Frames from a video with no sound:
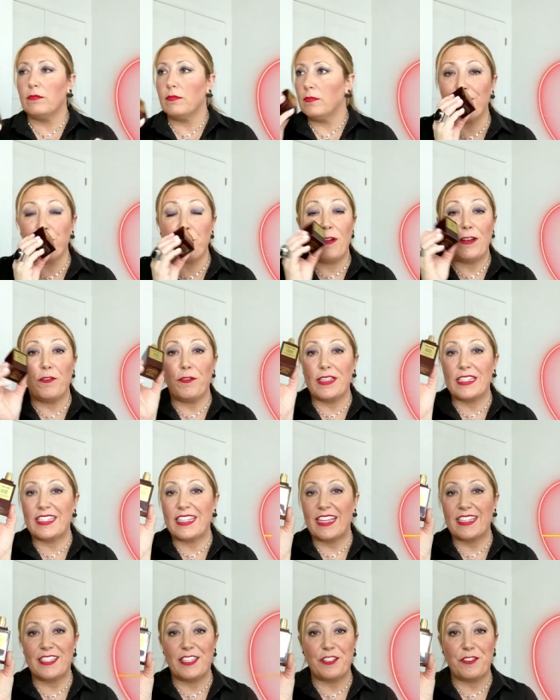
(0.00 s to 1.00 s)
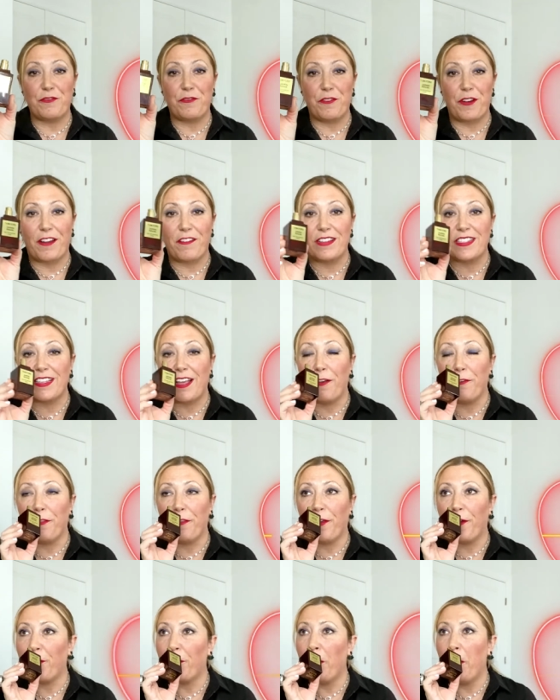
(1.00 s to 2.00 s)
one of the sexiest fragrance out
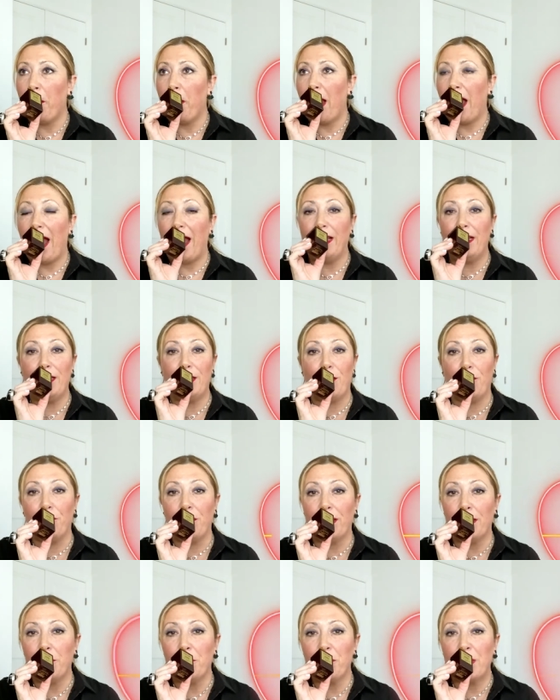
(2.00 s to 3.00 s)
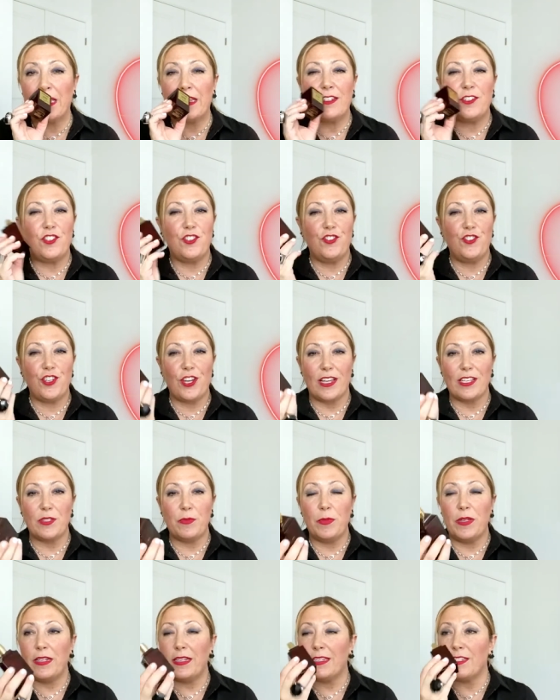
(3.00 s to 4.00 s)
there I love it
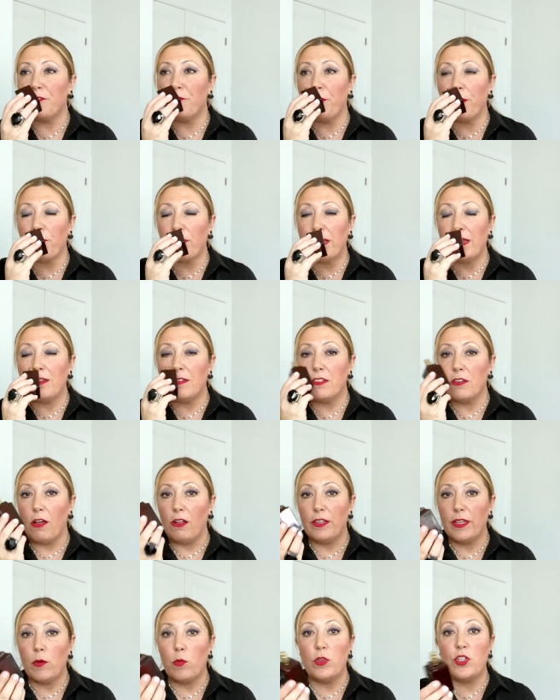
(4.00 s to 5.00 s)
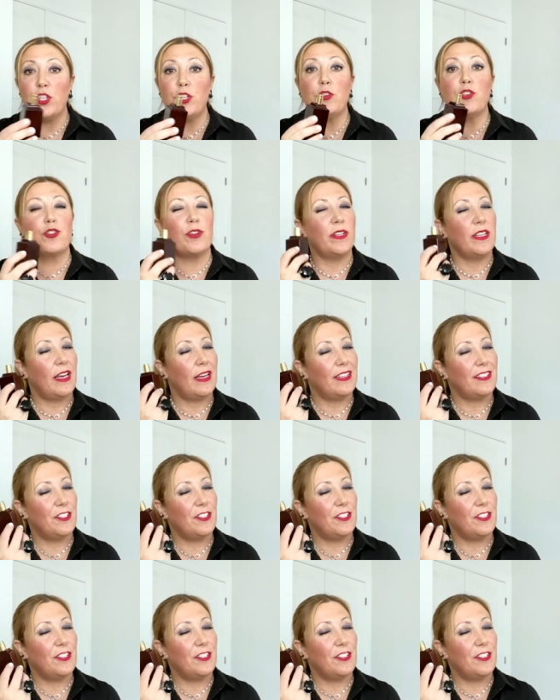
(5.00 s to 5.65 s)
Jasmine is very indulgent, which usually I